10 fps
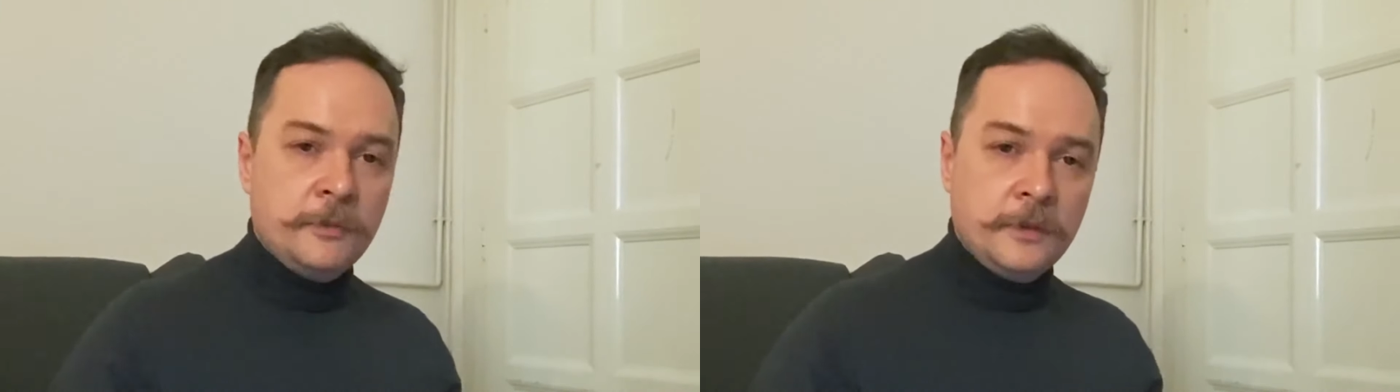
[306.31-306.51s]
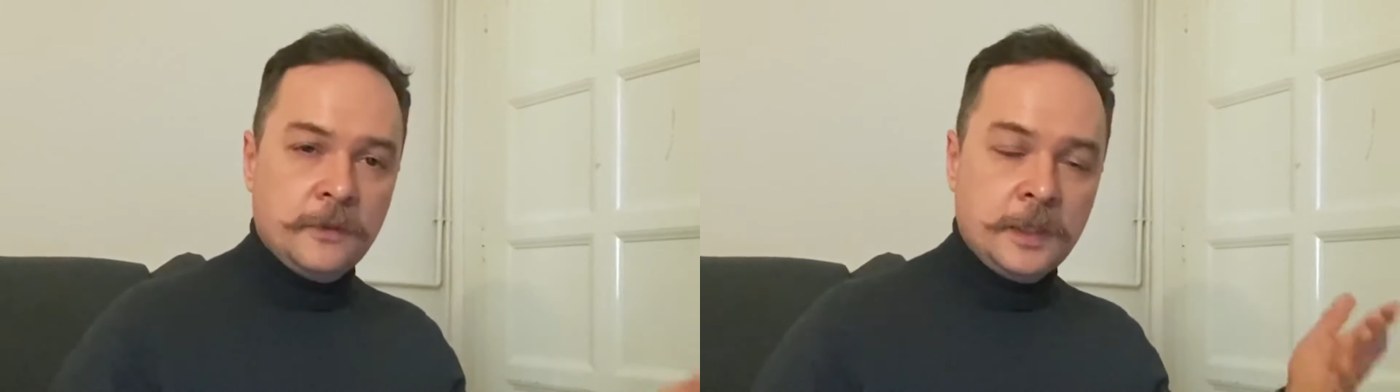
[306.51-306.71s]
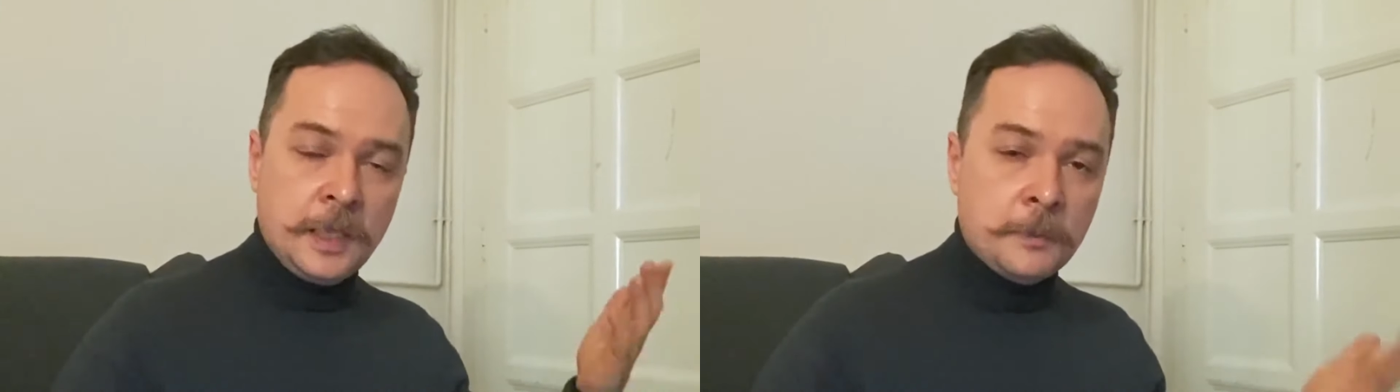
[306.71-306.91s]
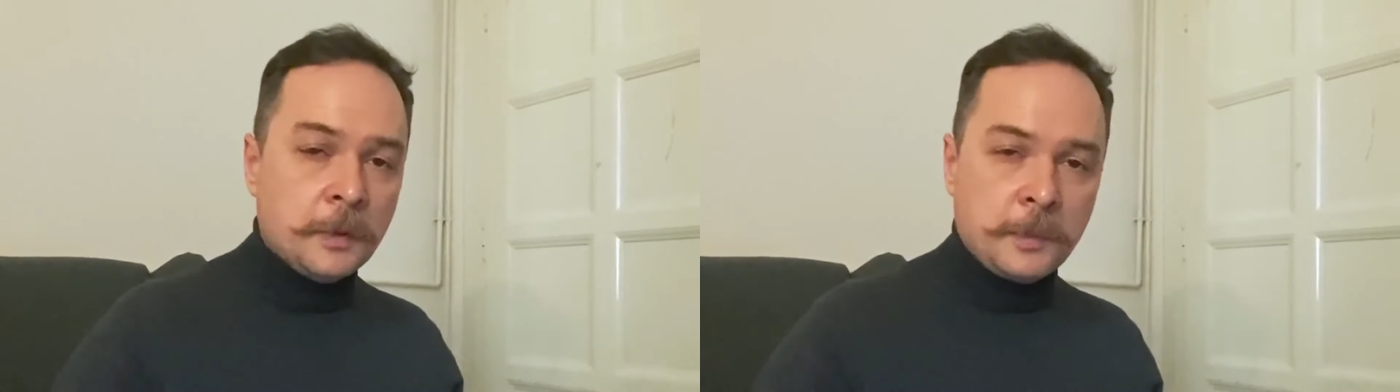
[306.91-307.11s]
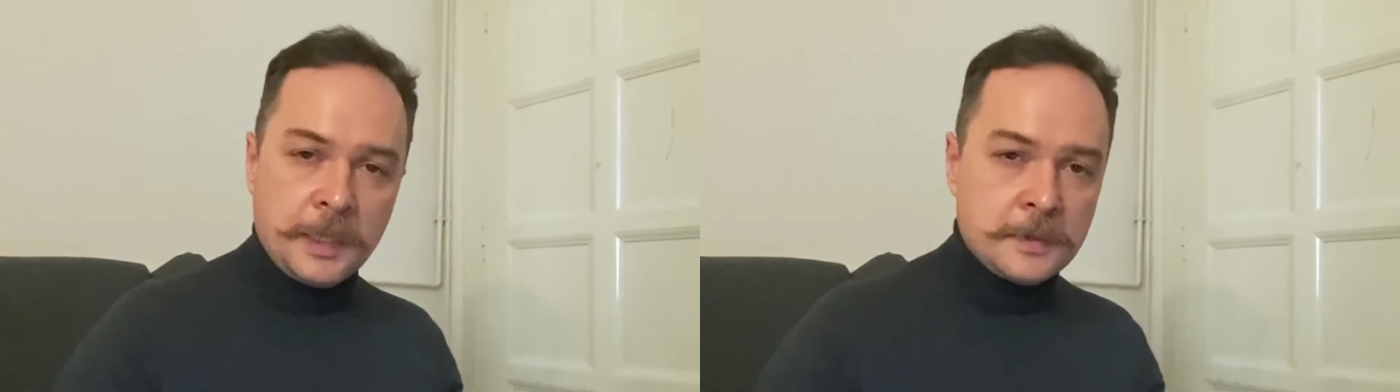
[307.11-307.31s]
we've
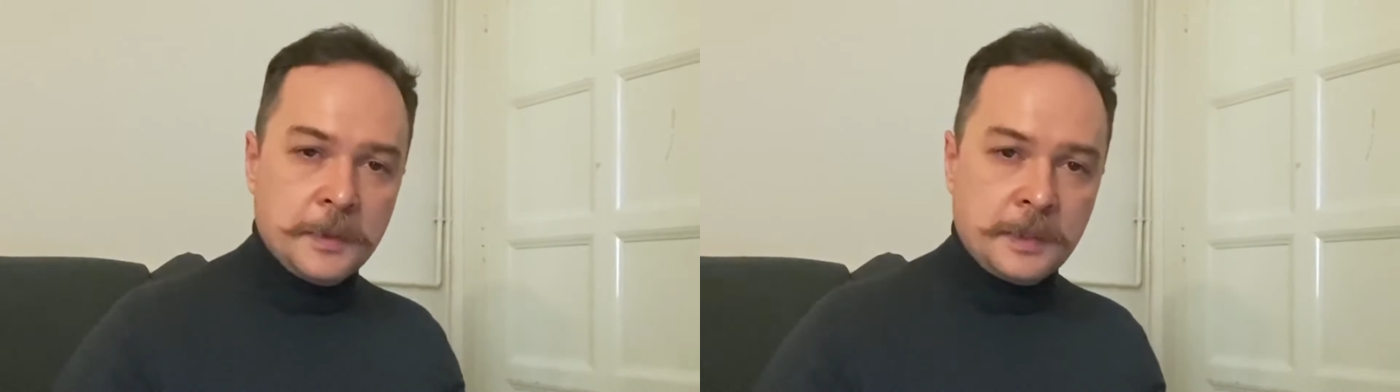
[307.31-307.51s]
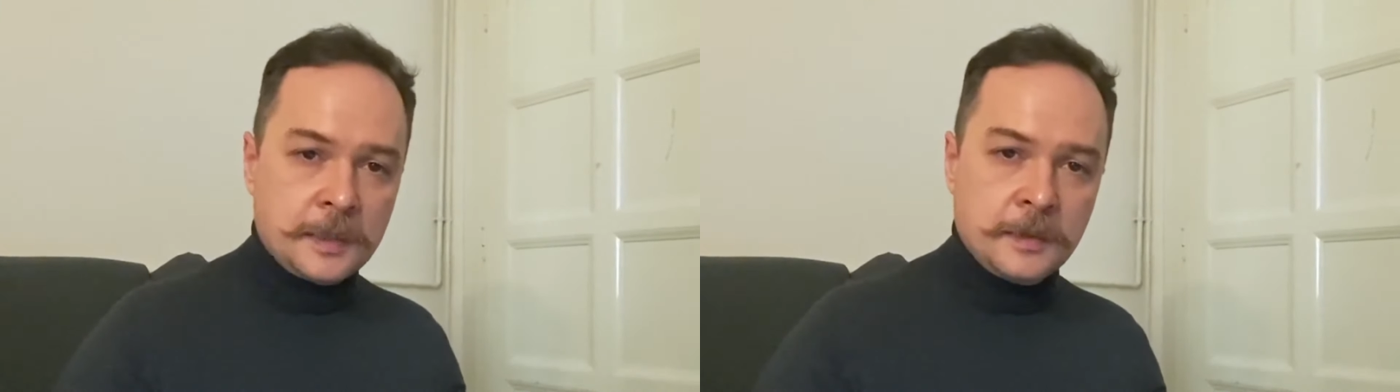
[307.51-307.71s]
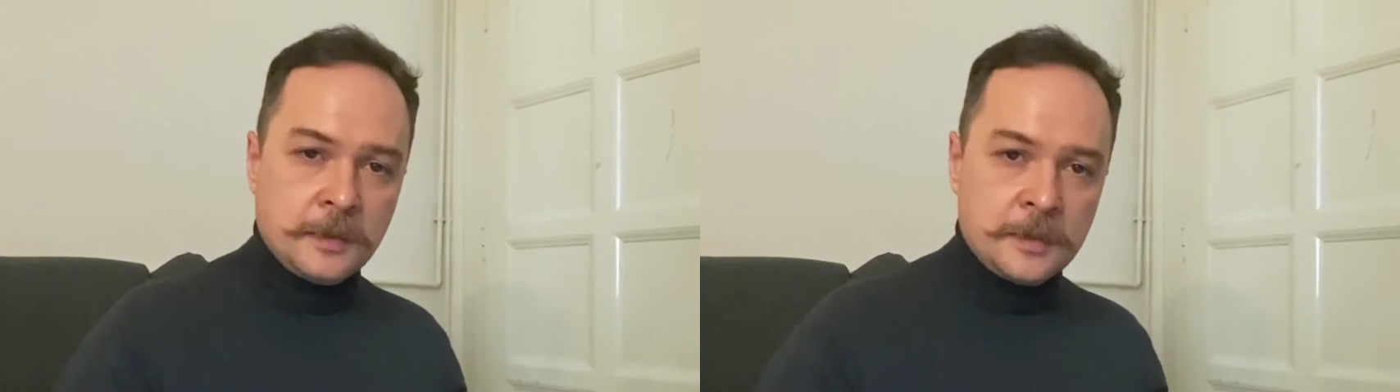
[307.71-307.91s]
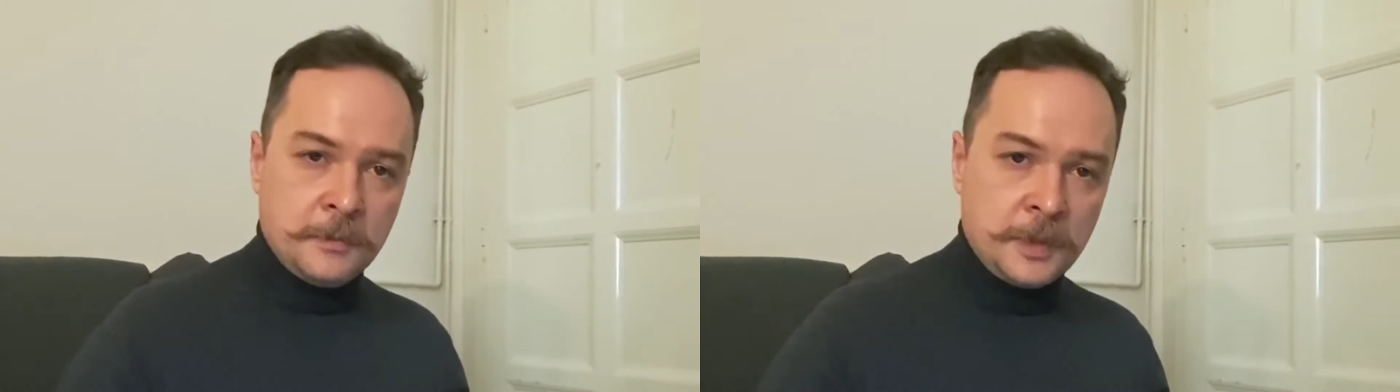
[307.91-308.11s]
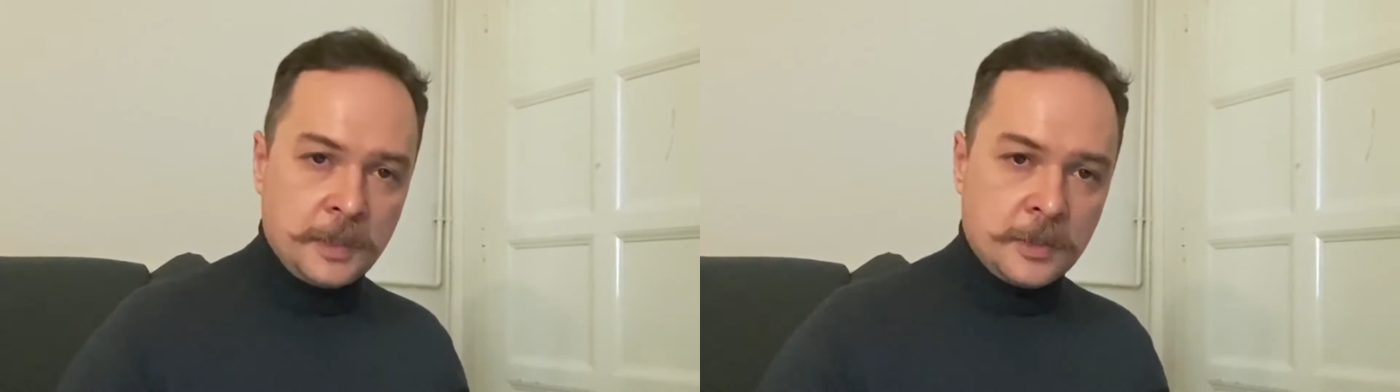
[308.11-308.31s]
enabled placement asset
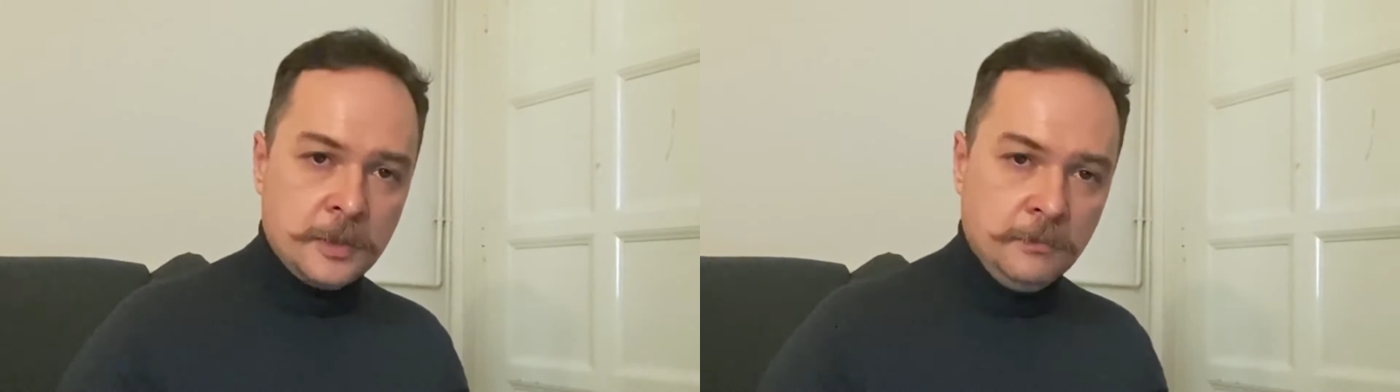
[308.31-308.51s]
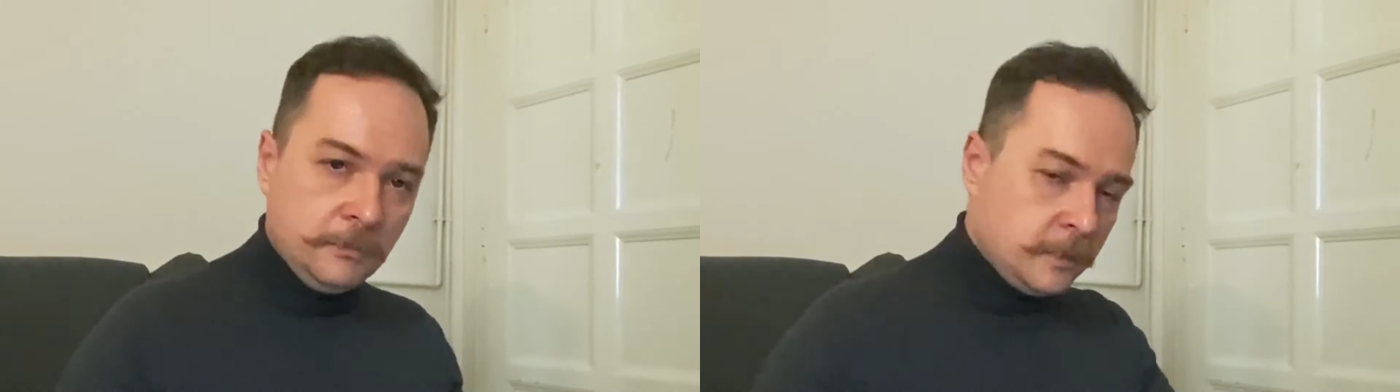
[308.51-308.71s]
customization.